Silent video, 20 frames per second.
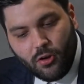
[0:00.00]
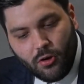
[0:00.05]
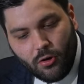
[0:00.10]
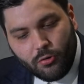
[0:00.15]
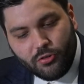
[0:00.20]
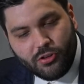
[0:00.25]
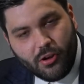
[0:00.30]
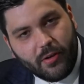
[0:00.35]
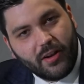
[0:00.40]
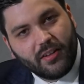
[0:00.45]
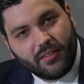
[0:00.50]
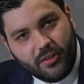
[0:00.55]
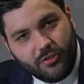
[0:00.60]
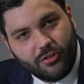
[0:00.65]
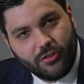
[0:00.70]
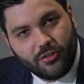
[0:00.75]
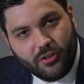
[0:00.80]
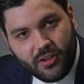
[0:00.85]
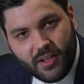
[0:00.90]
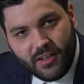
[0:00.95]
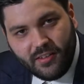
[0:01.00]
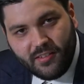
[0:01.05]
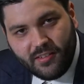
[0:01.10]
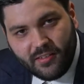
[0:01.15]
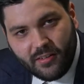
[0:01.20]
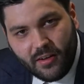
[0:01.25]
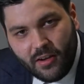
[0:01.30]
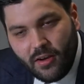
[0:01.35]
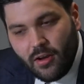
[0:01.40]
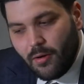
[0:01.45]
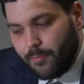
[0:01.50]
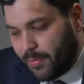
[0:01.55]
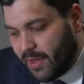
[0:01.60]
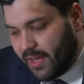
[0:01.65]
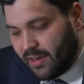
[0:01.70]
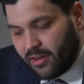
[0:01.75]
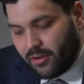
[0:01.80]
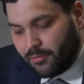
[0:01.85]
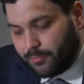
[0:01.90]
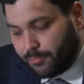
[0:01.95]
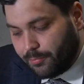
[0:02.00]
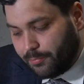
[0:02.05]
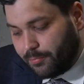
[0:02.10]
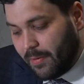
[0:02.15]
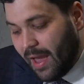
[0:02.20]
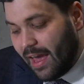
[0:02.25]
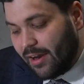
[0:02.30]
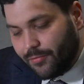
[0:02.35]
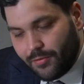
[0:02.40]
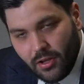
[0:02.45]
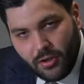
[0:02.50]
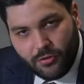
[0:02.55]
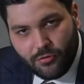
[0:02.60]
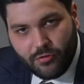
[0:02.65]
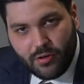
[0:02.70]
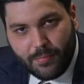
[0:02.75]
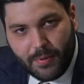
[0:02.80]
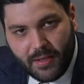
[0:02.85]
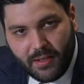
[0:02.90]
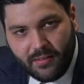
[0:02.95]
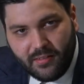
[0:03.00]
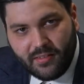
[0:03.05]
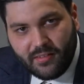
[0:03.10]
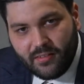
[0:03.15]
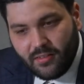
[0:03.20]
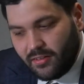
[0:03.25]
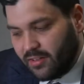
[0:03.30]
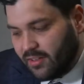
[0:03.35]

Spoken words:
Also, in addition to this, being an anniversary piece,